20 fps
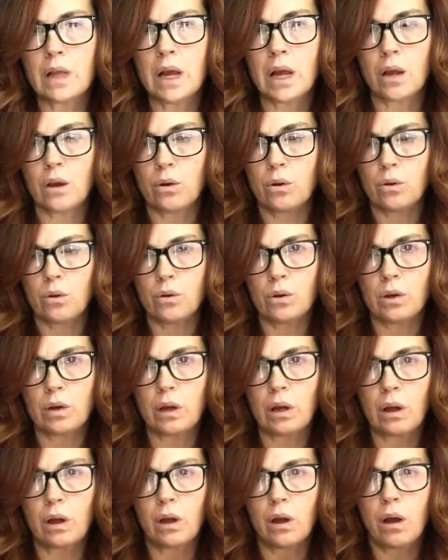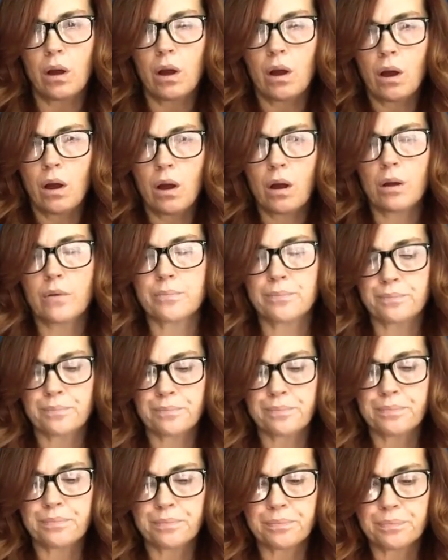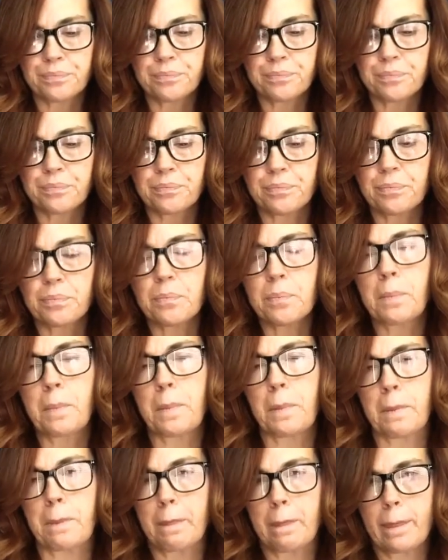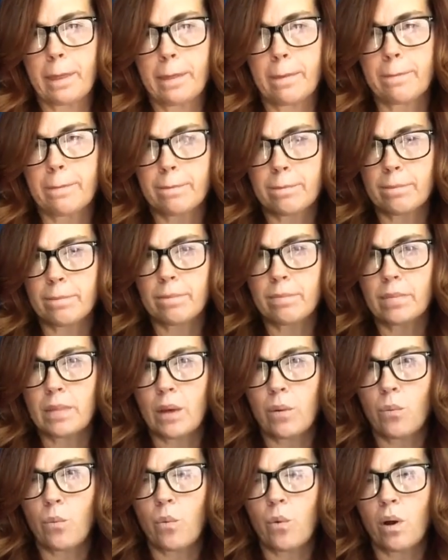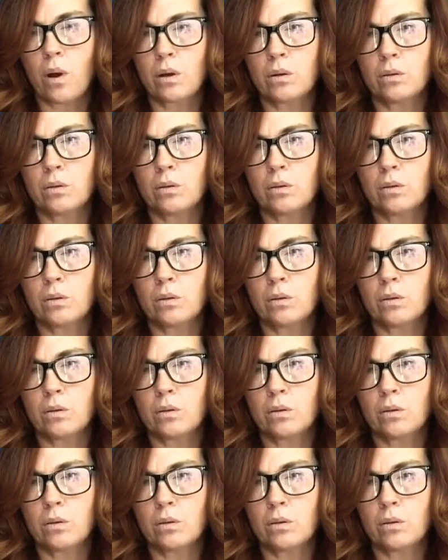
probably, or to have some sort of background to work with.